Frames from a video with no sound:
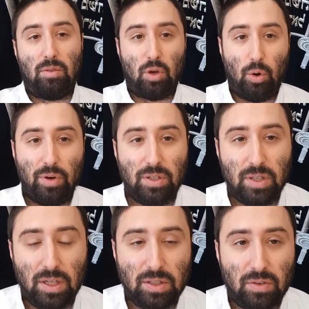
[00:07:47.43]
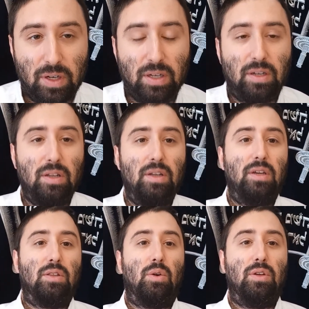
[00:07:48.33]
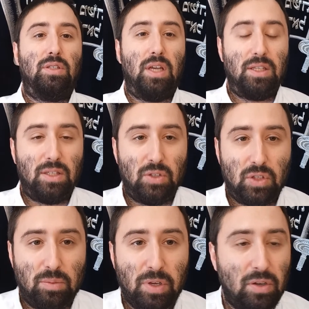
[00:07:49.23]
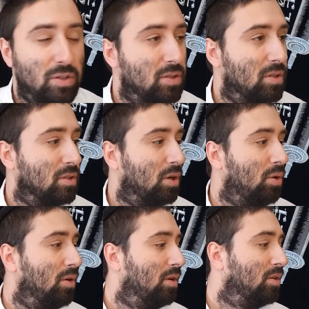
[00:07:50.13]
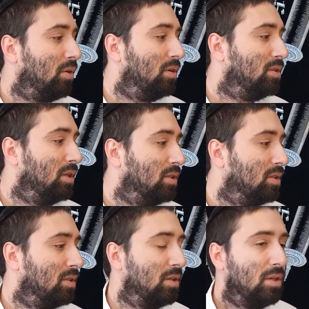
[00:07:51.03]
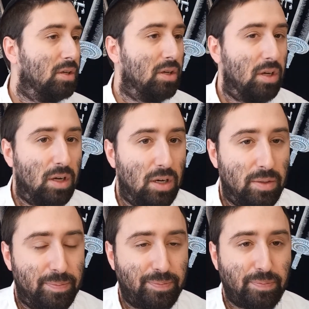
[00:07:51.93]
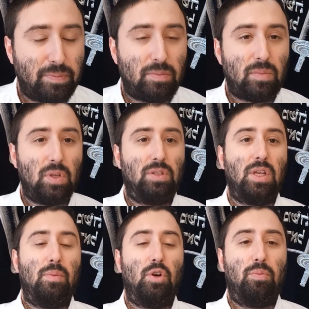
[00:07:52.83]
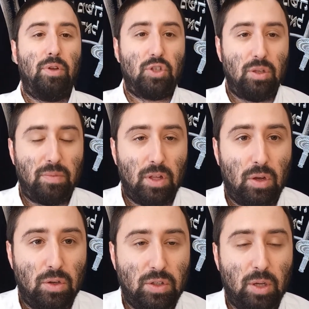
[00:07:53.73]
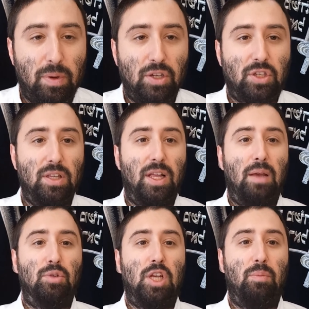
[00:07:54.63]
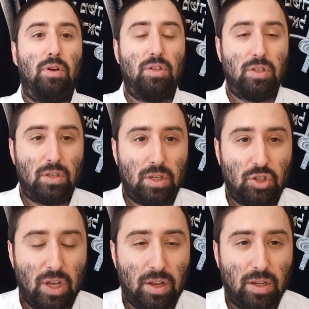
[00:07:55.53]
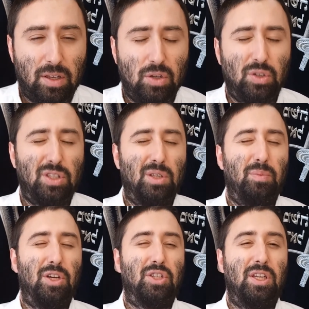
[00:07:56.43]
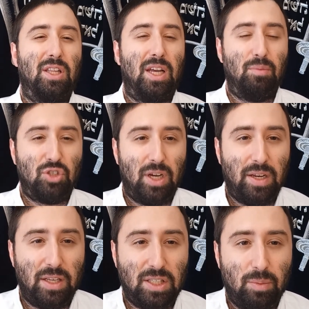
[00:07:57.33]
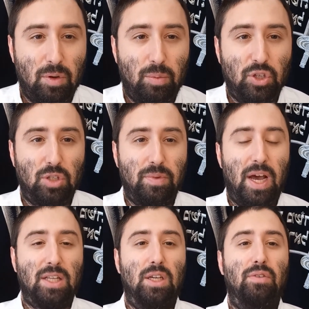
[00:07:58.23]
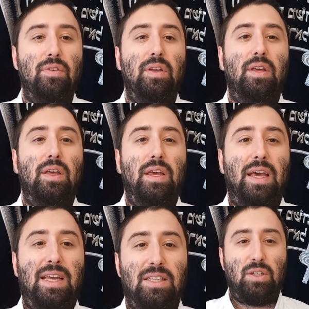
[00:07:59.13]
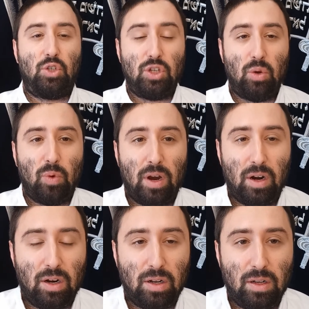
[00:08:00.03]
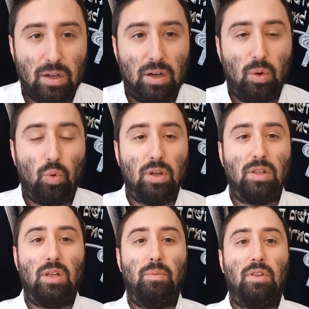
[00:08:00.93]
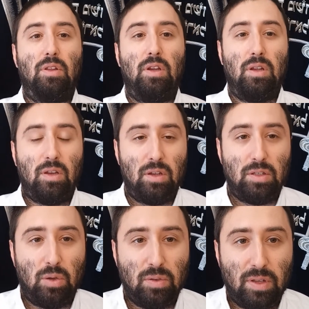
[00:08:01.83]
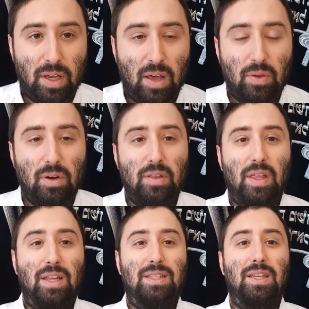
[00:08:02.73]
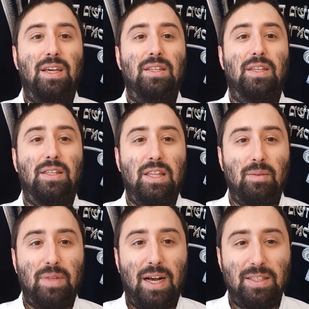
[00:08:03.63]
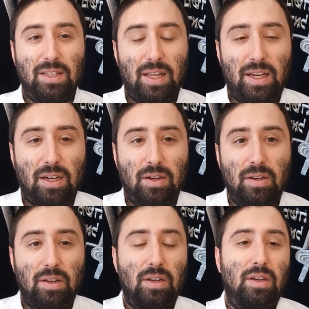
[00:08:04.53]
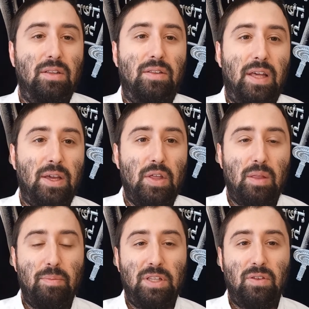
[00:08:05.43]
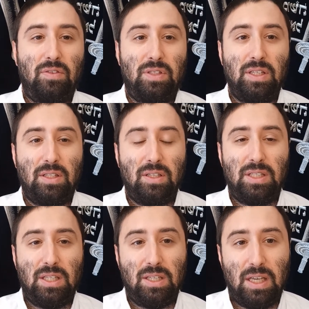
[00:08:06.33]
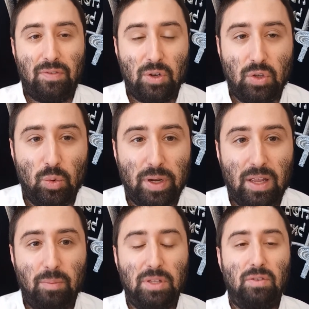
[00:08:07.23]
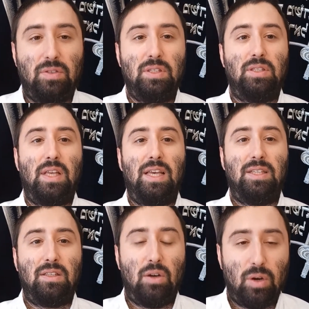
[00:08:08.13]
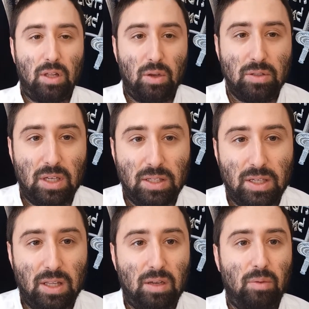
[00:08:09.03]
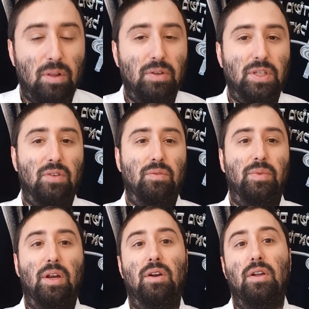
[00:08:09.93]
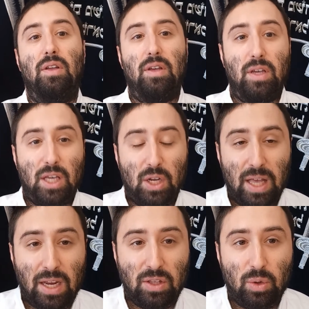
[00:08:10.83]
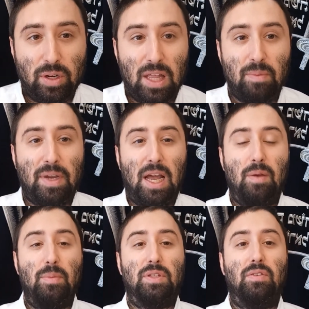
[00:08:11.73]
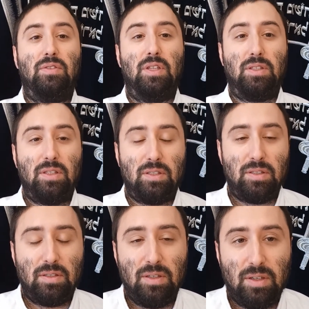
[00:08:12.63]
Torah says, right? Torah says that the smichus in the Torah. The Torah says semer upishtim lo tilbash kilayim shemer lo tilbash kilayim shatnei semer upishtim yachdav. It you shouldn't wear one limb and linen sewn together. And then it says gedidim tasalach. Tell you that the mitzvah of sitzis, if you're doing it in the mitzvah of sitzis, esek docha losa, say the Gemara learns that from there. You're allowed to do it. You let him kayim the mitzvah of sitzis,